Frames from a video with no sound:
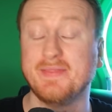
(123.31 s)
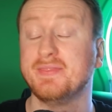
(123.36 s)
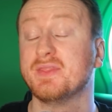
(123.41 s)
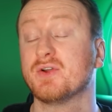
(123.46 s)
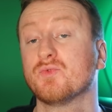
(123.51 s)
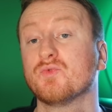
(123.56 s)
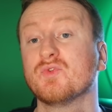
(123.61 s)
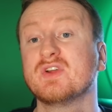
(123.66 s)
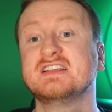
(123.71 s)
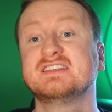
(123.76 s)

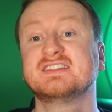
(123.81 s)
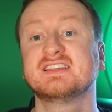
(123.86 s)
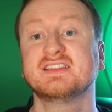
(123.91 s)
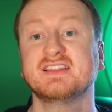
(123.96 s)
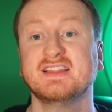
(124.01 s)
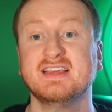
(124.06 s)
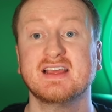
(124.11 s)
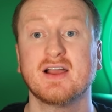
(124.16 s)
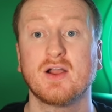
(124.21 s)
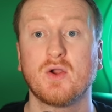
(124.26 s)
and the
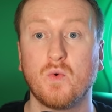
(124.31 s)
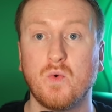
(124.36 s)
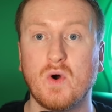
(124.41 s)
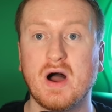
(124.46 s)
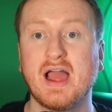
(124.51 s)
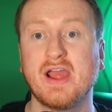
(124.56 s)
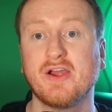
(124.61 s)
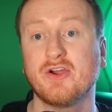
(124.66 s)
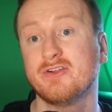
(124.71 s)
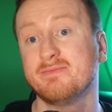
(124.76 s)
recently
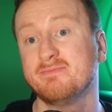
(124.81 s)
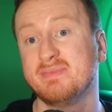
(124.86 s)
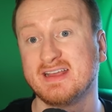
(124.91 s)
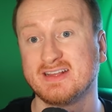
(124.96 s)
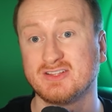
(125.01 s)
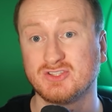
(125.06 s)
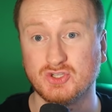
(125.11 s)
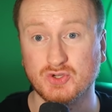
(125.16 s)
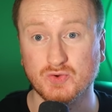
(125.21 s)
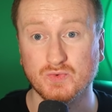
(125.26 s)
acquired
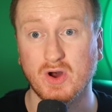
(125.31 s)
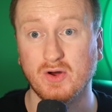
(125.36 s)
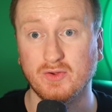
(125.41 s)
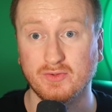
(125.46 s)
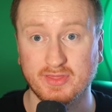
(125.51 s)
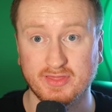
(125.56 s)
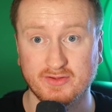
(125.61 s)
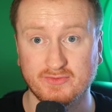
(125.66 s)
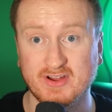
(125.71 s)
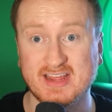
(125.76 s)
pick
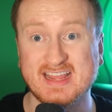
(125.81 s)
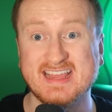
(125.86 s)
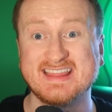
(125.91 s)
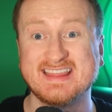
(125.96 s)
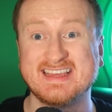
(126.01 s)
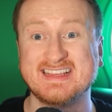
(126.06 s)
203,